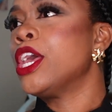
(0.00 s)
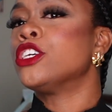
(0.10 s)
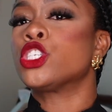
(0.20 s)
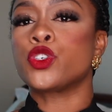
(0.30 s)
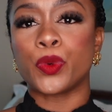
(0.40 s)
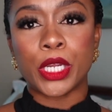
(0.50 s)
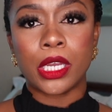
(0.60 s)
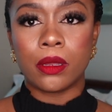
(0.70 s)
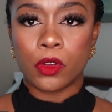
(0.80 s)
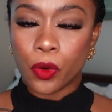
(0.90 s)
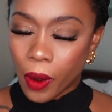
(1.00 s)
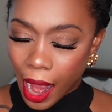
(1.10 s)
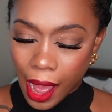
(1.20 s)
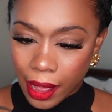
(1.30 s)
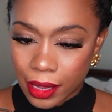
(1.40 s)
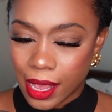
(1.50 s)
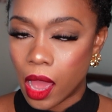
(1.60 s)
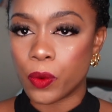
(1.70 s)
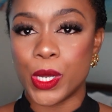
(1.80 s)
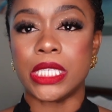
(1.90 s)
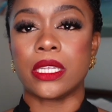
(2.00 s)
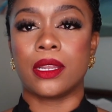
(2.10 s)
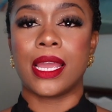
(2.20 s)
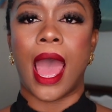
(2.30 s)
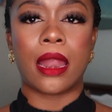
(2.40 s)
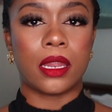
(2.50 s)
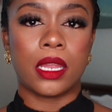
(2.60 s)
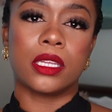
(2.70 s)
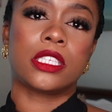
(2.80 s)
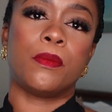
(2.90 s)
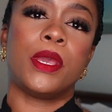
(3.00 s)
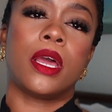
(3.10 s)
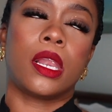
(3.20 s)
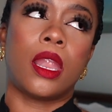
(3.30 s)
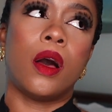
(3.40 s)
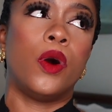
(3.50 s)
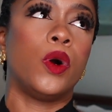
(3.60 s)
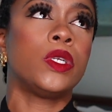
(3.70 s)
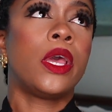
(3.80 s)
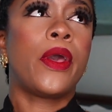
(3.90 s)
Scream, cry. Y'all, recently I needed to be alone.